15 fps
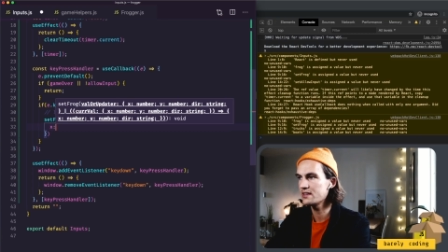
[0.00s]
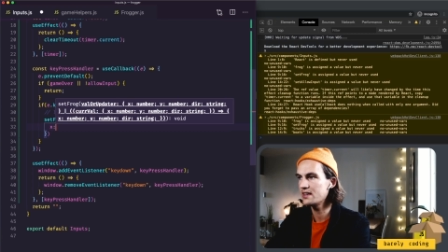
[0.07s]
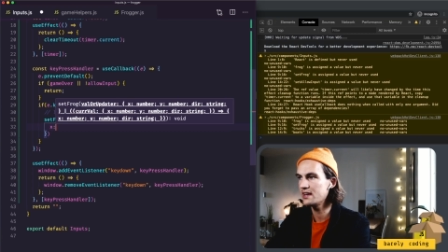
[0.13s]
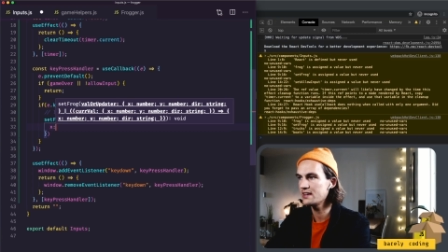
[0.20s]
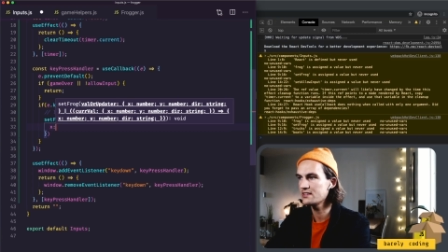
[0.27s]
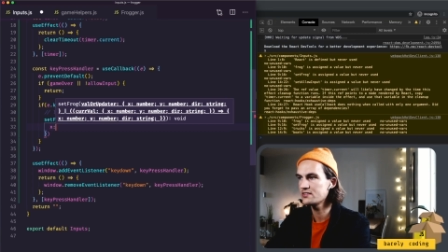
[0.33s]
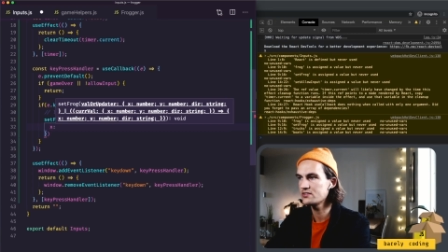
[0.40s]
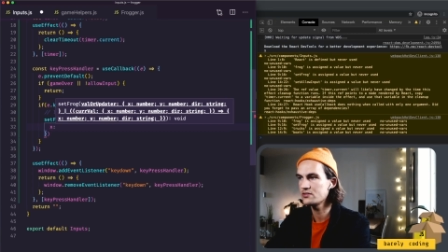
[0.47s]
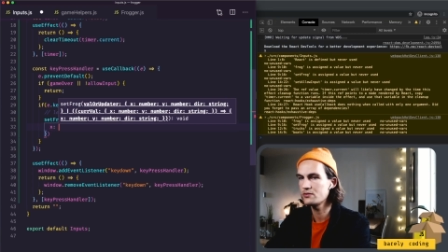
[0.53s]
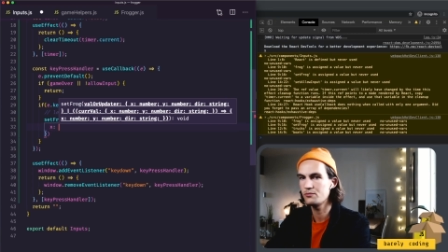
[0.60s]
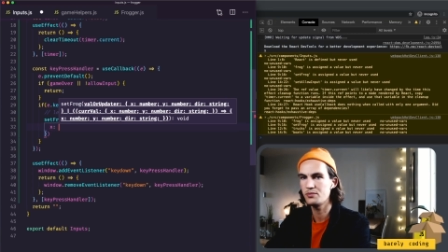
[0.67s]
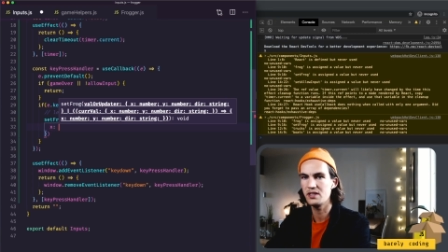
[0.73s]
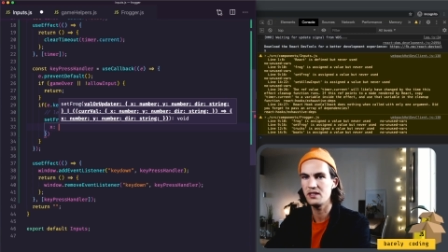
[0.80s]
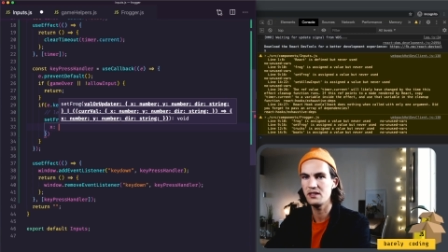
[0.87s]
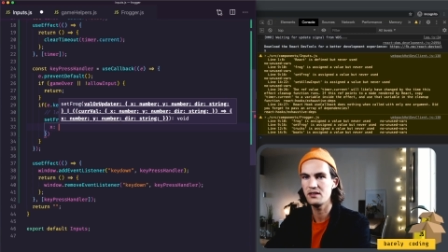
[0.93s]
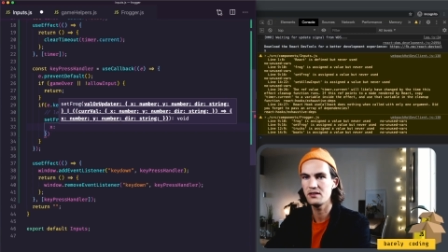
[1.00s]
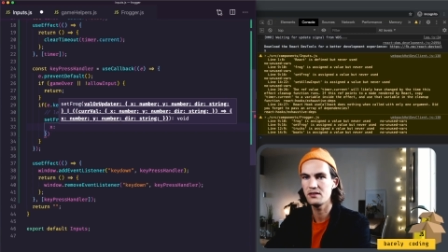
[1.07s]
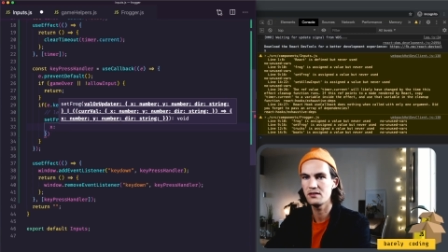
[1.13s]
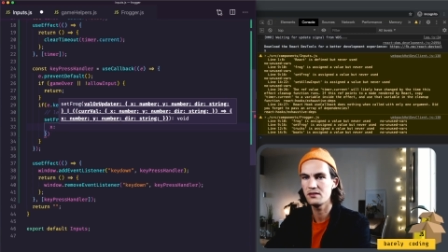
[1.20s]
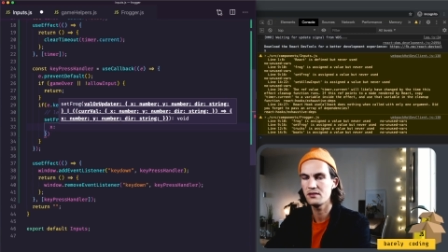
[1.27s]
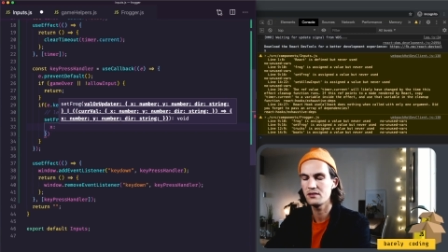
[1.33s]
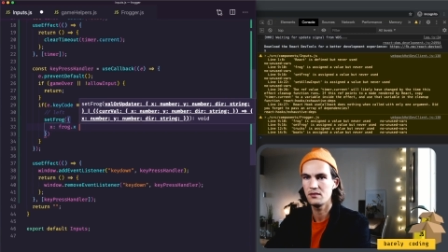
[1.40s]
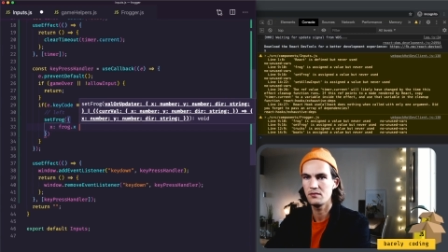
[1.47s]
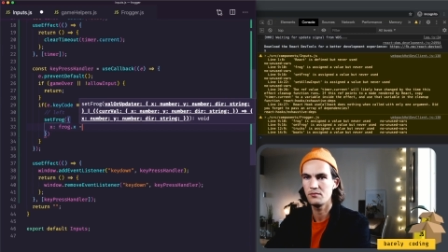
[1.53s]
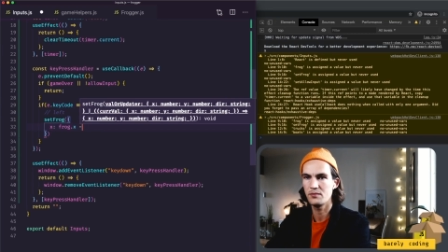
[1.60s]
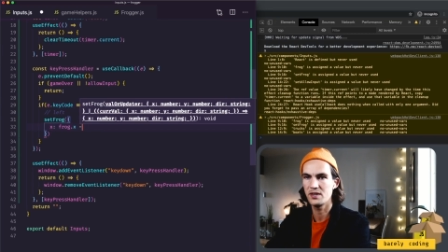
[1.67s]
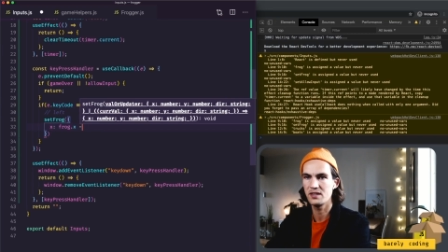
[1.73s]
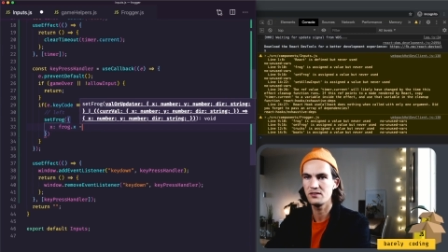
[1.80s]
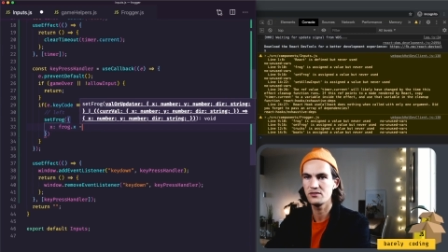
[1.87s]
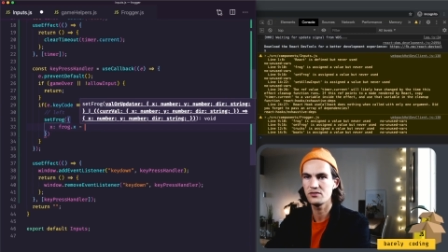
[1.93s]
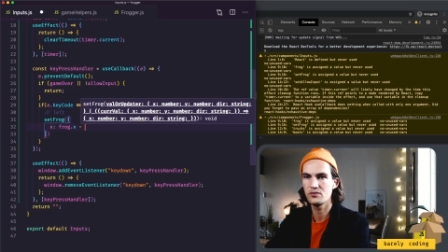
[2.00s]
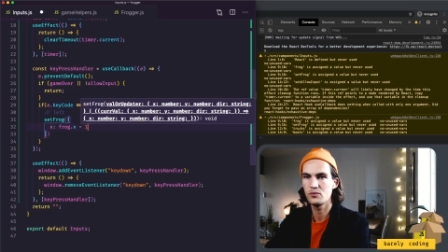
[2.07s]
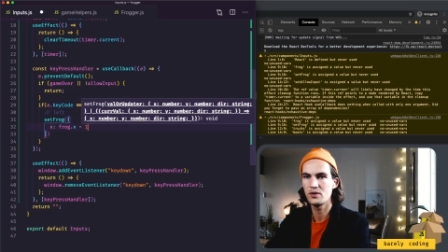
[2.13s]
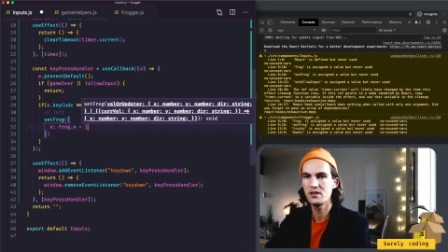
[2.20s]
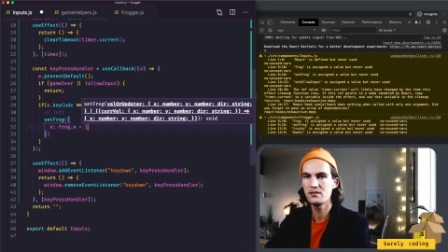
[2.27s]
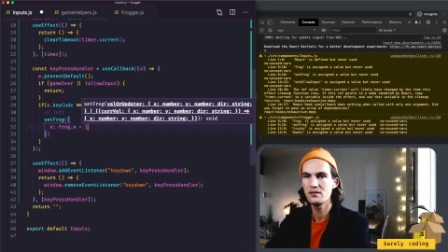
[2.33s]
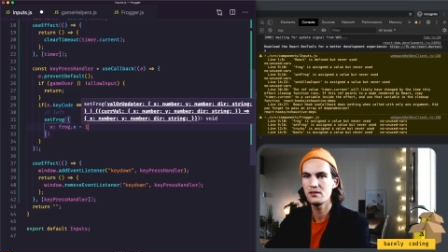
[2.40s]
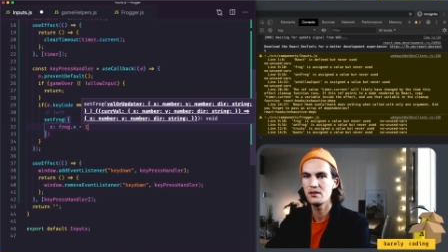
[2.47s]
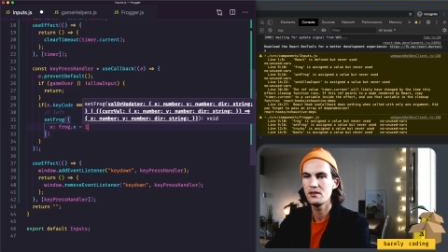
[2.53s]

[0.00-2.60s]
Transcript: x should be -1.